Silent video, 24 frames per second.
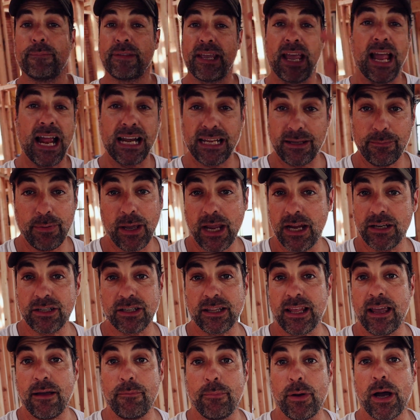to any page in
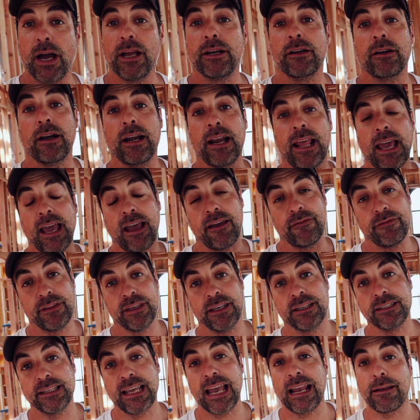that binder and have the
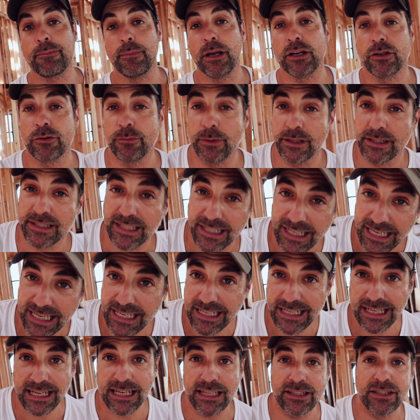exact measurements that he
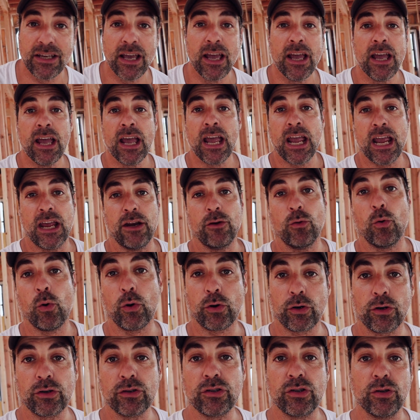needs in
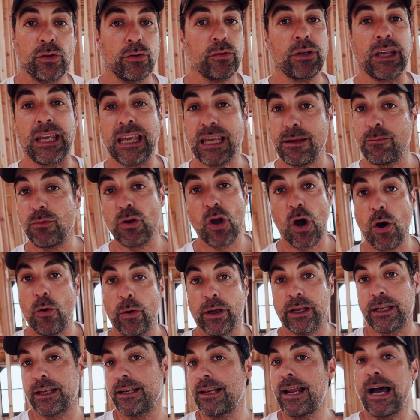order to keep
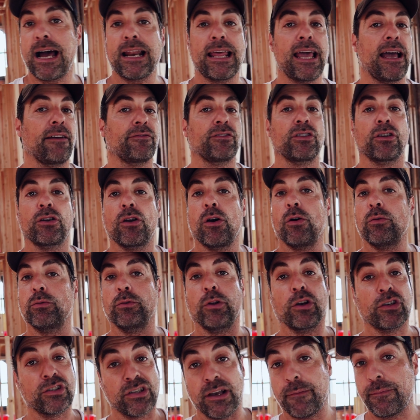going, not have to go
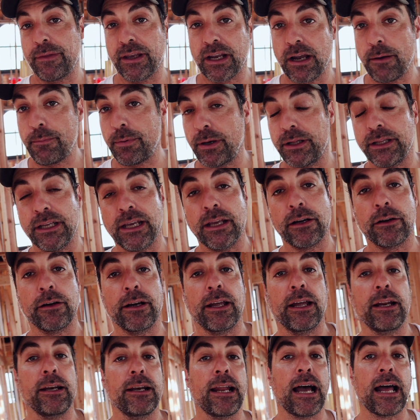look something up on the
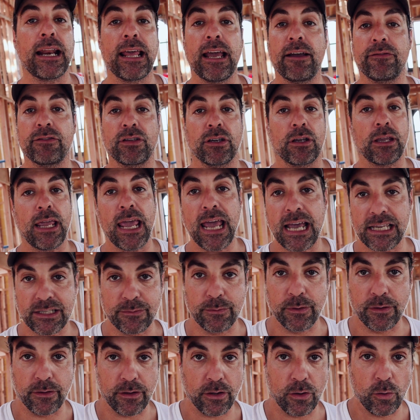internet, not have to ask
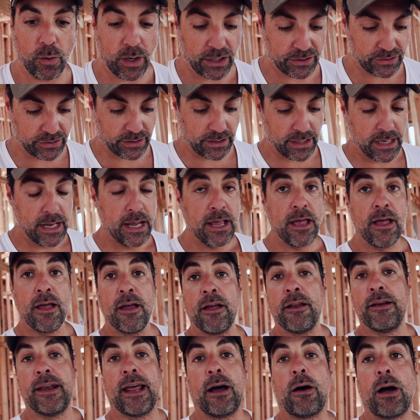me a question.
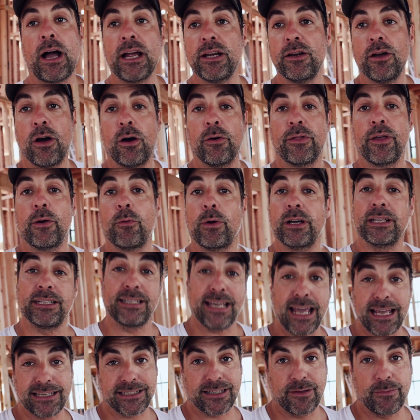Now I know that when he's
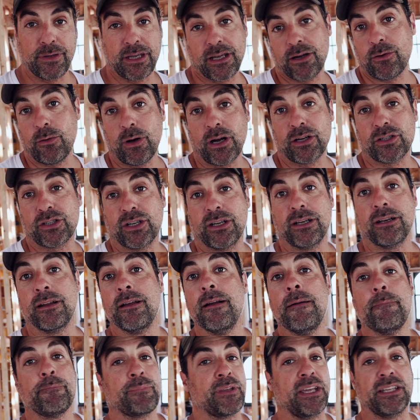asking me a question,
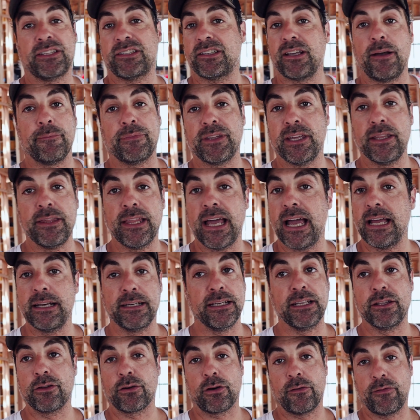it's something that
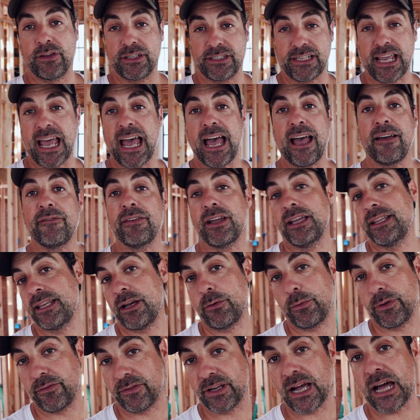neither of us have and
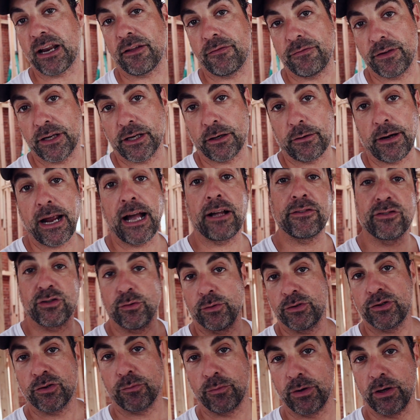that we've got to figure out, so
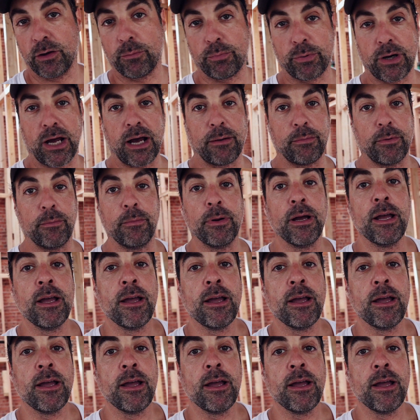it's a real problem.